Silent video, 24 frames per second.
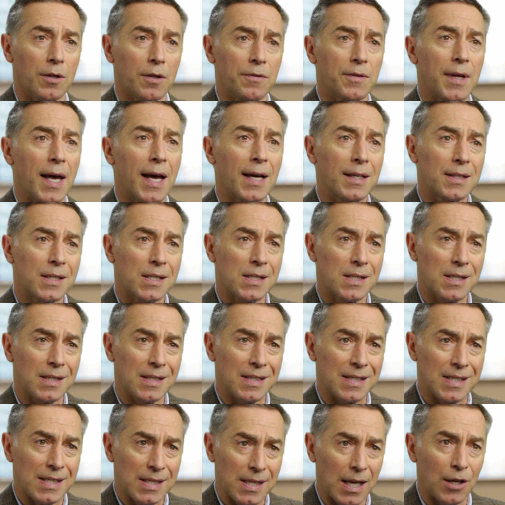That that's
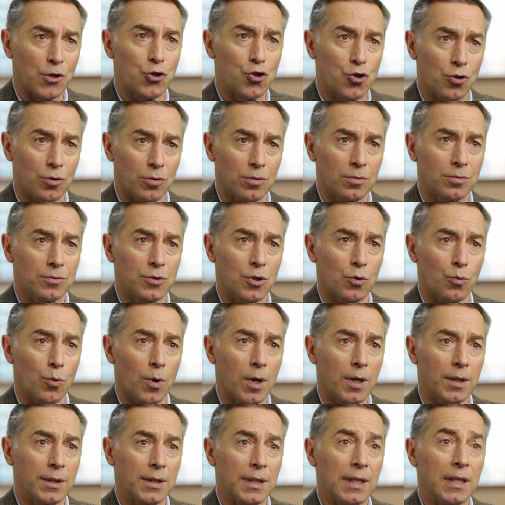essential to
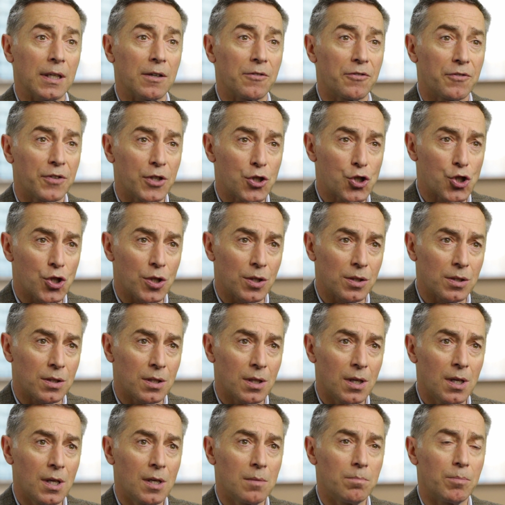run an efficient,
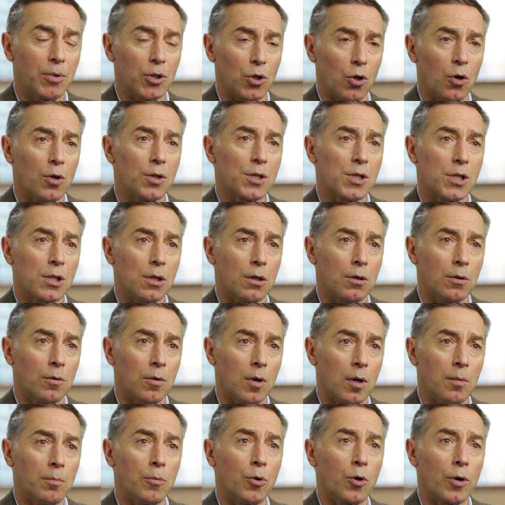but
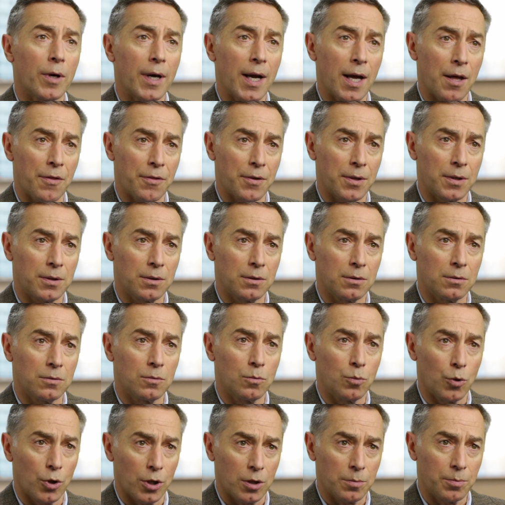also a more
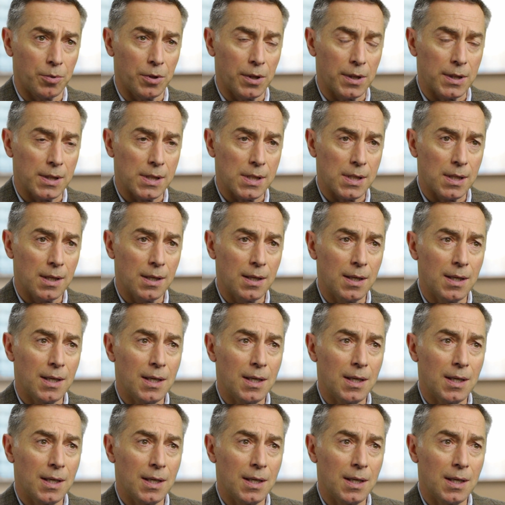ethical workplace.